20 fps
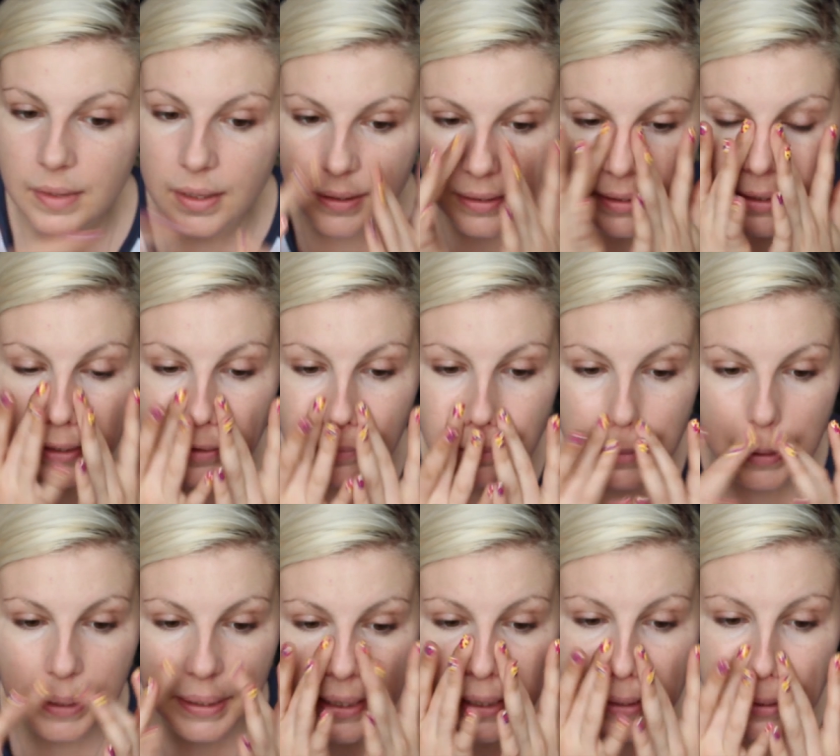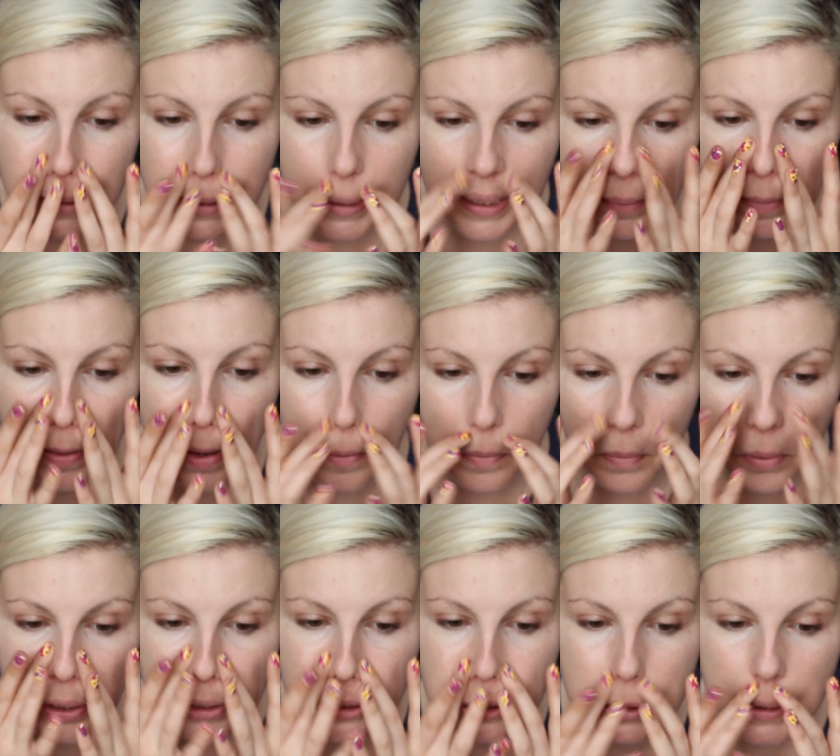and to give me a tiny bit of
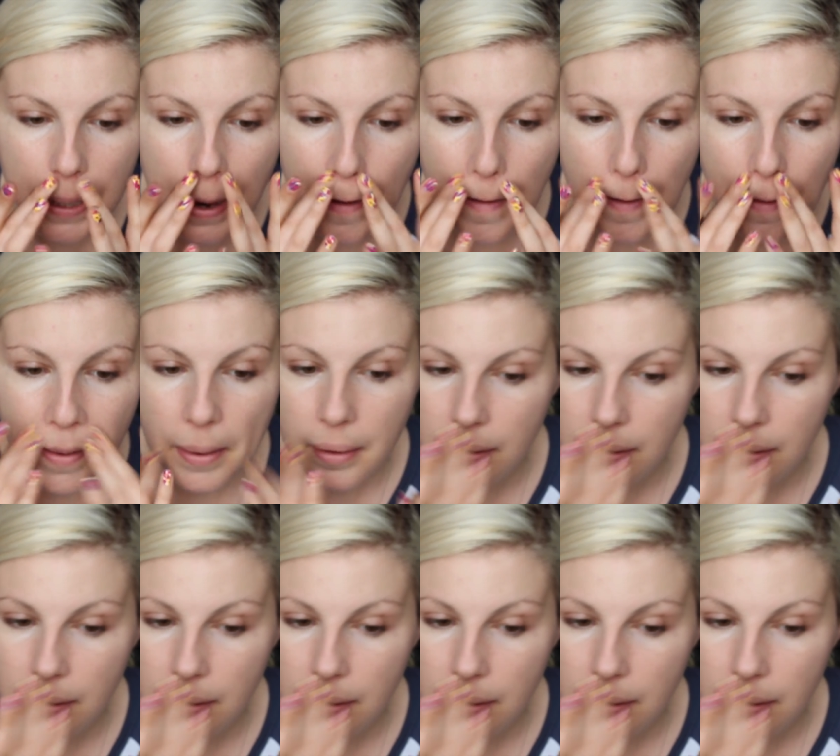moisture.